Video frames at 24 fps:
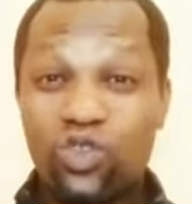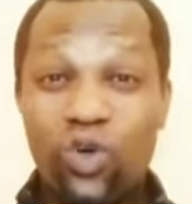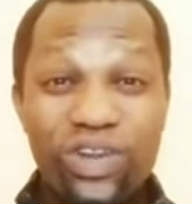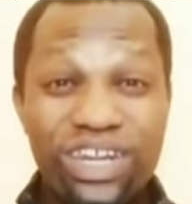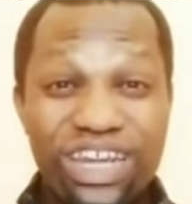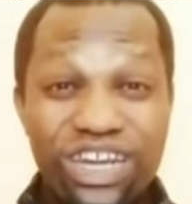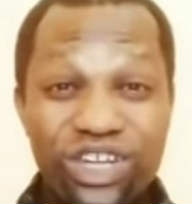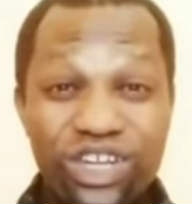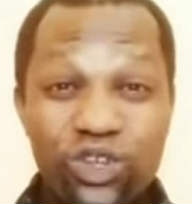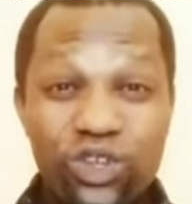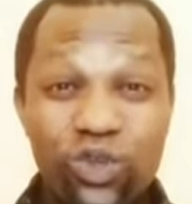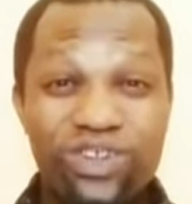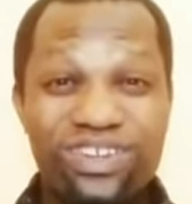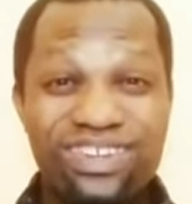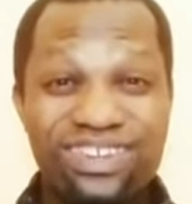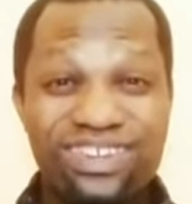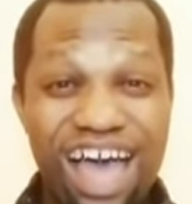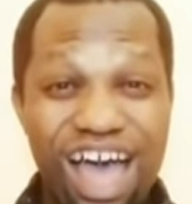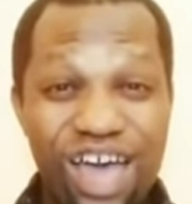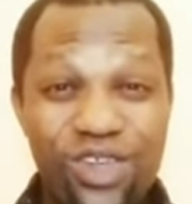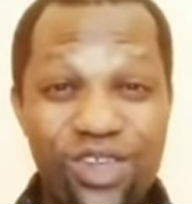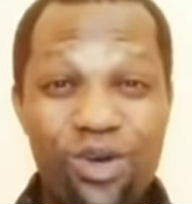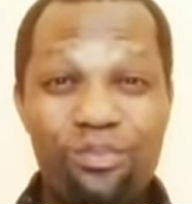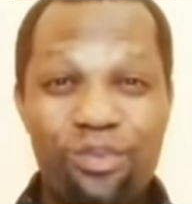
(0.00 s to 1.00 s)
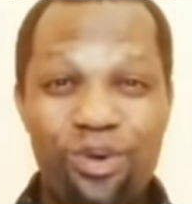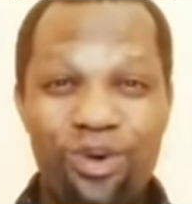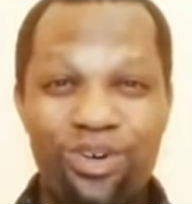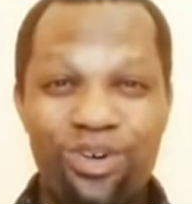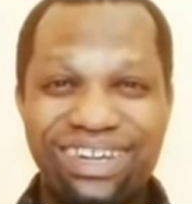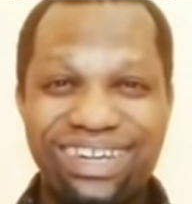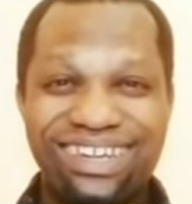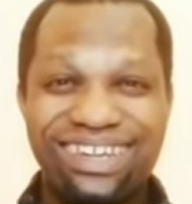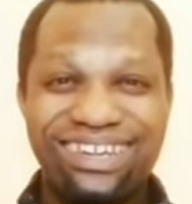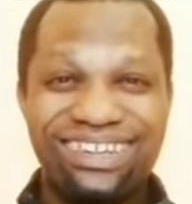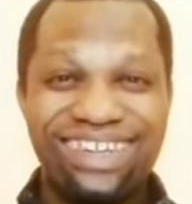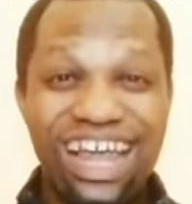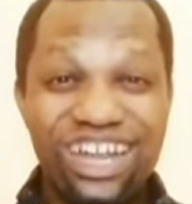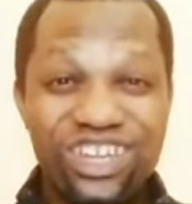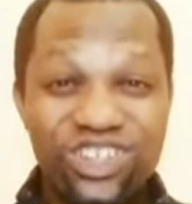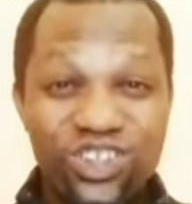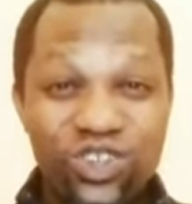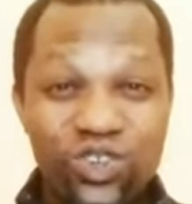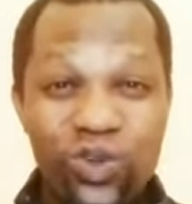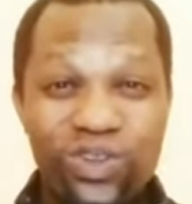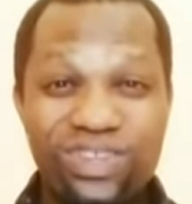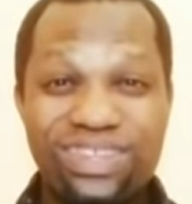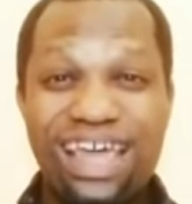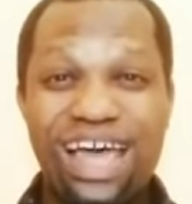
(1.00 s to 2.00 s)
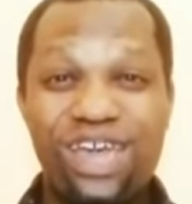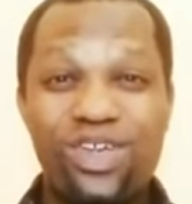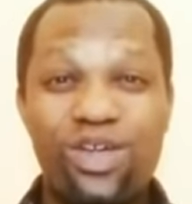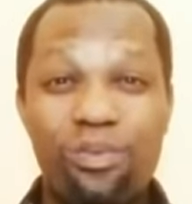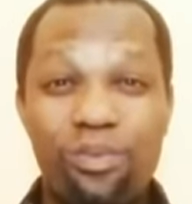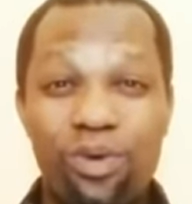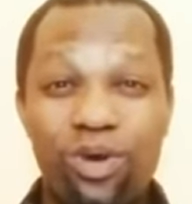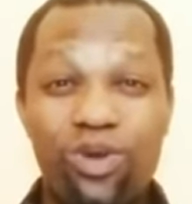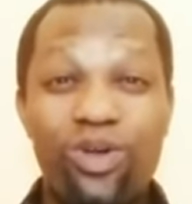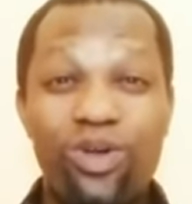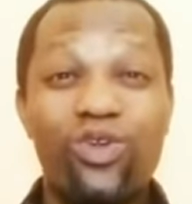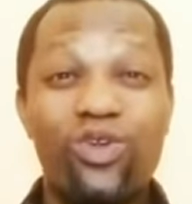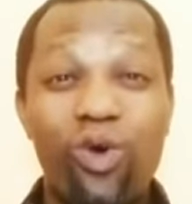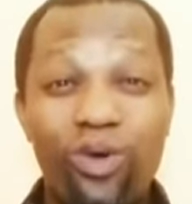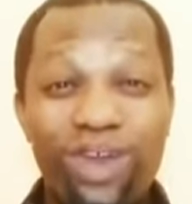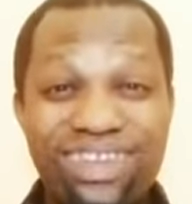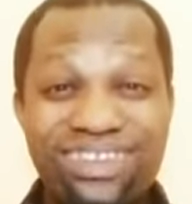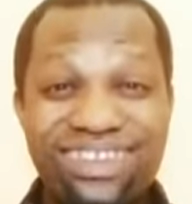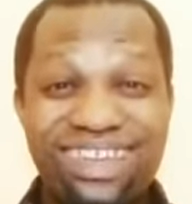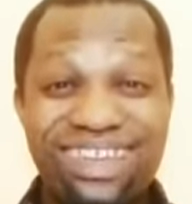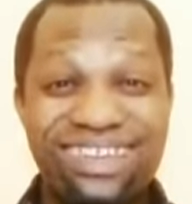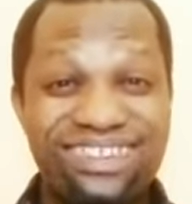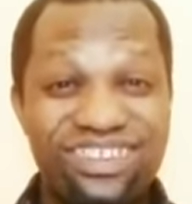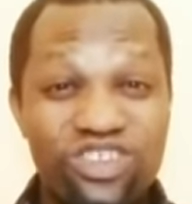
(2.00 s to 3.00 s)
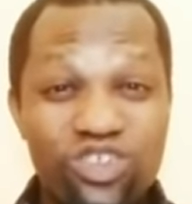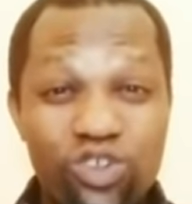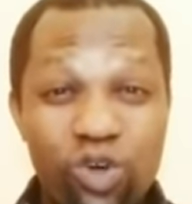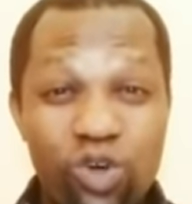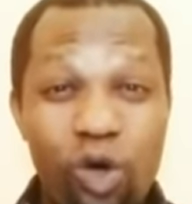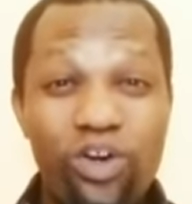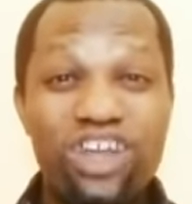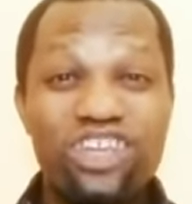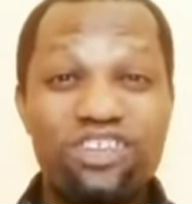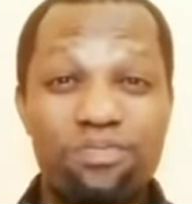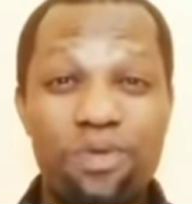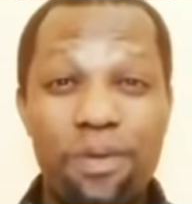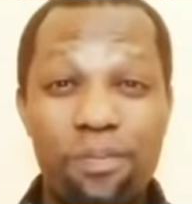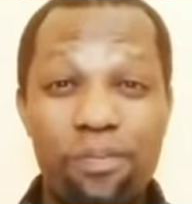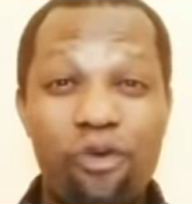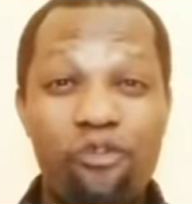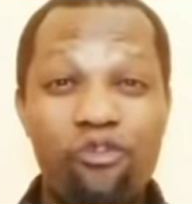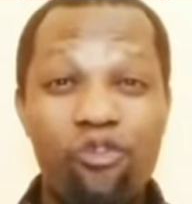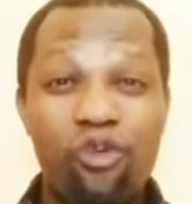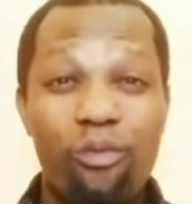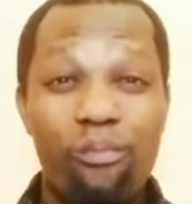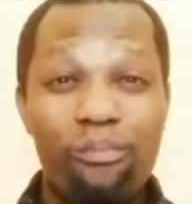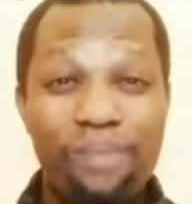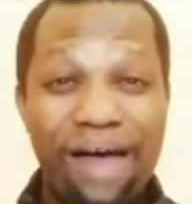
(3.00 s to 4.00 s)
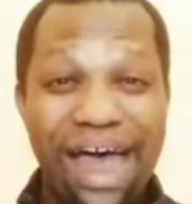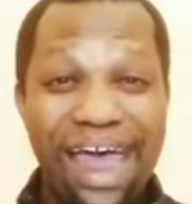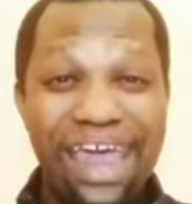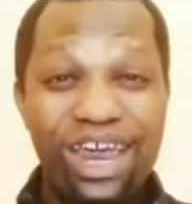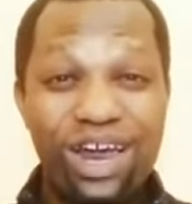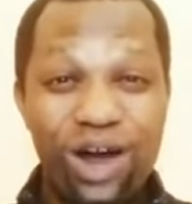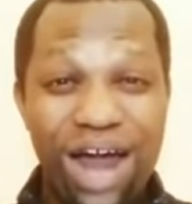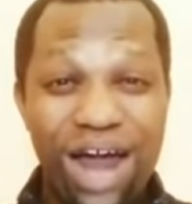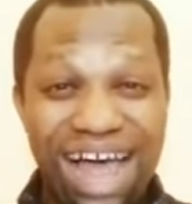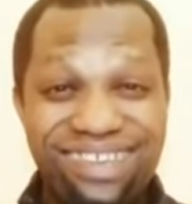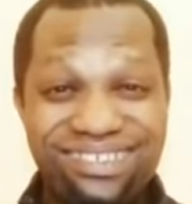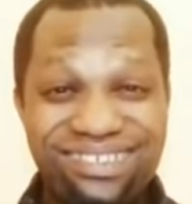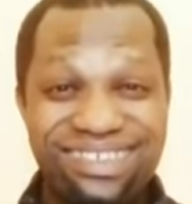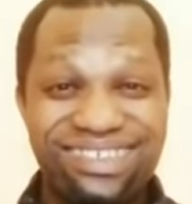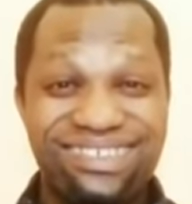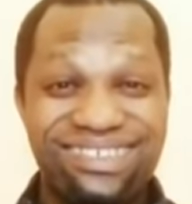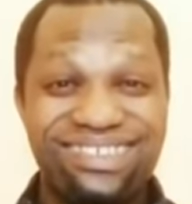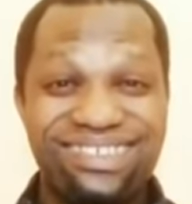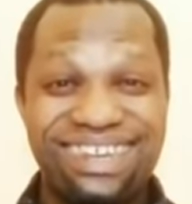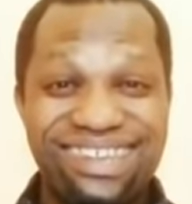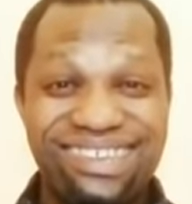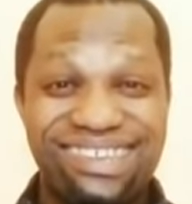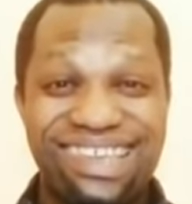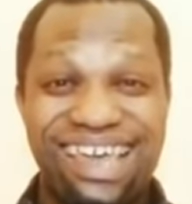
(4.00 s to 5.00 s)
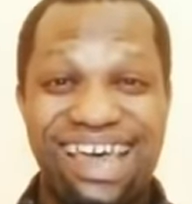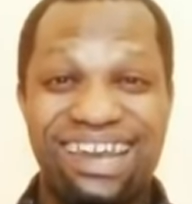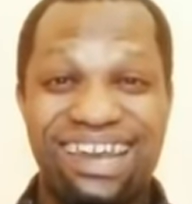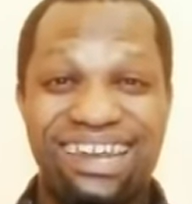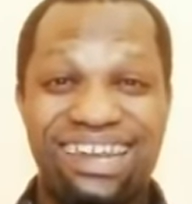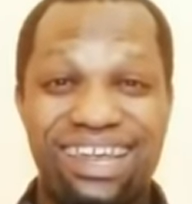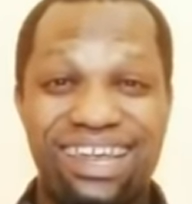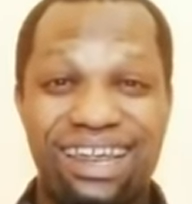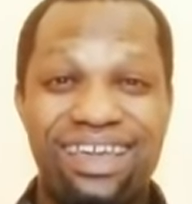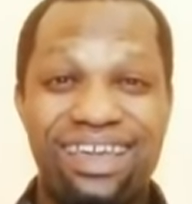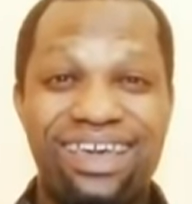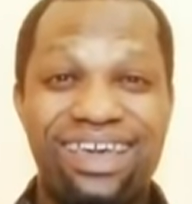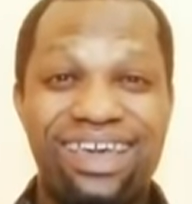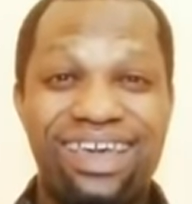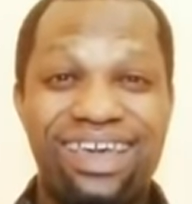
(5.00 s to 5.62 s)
So the notarial money, they always discourage people from buying houses in Italy.